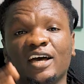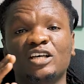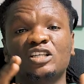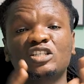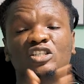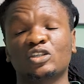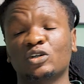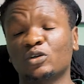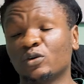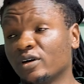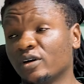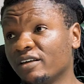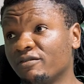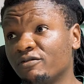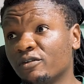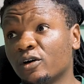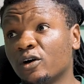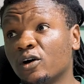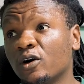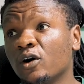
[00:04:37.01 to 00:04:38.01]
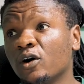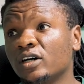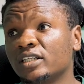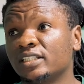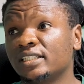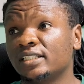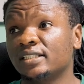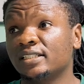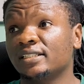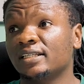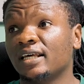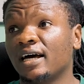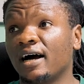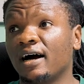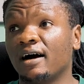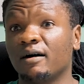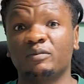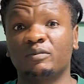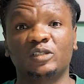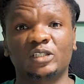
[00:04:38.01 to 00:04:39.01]
so if you got
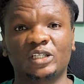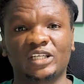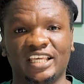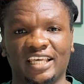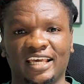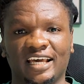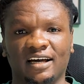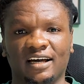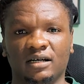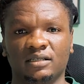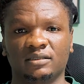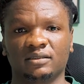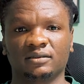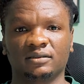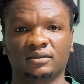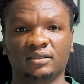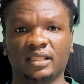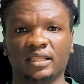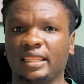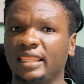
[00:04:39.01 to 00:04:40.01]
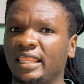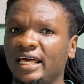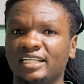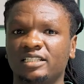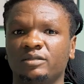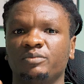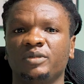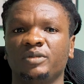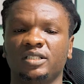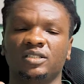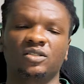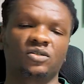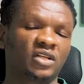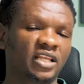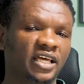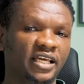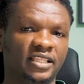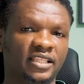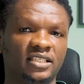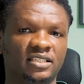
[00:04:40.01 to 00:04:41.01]
up to here that means you
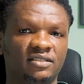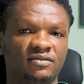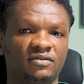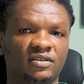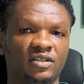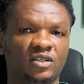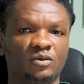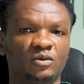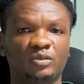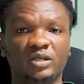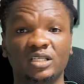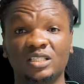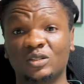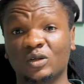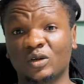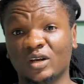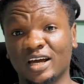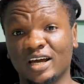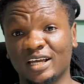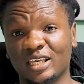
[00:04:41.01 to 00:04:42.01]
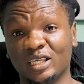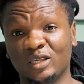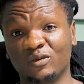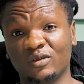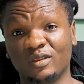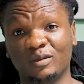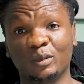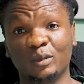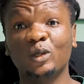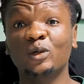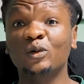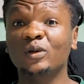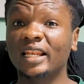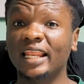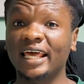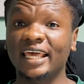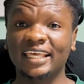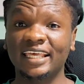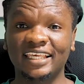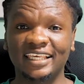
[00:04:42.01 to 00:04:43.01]
like this video please don't argue with me you
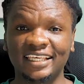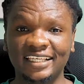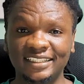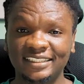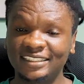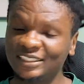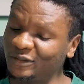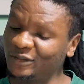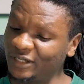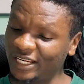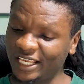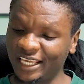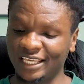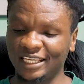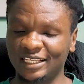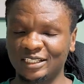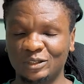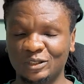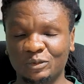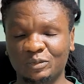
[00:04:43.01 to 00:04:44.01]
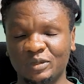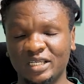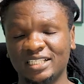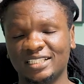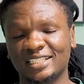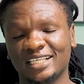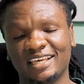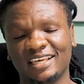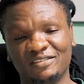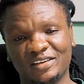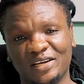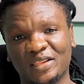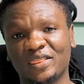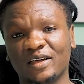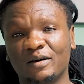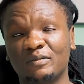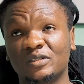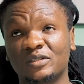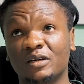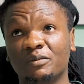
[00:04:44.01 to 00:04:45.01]
like it you like it so please give it a
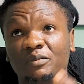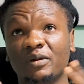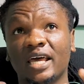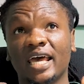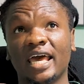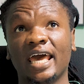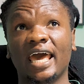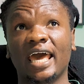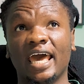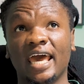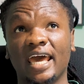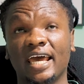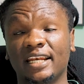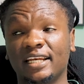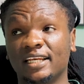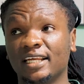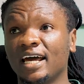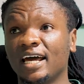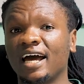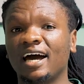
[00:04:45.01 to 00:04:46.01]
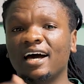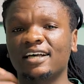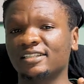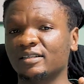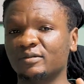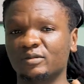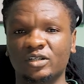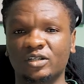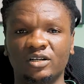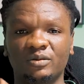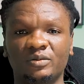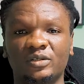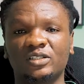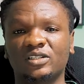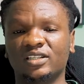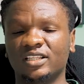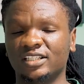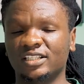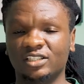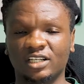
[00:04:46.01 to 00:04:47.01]
thumbs up and a subscription
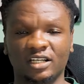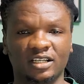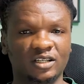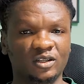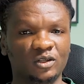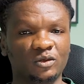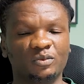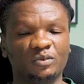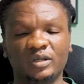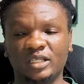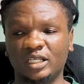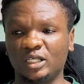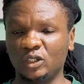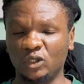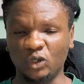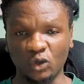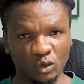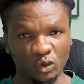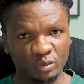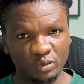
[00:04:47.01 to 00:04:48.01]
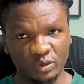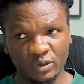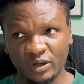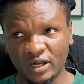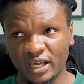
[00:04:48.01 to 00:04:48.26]
to the channel would be dope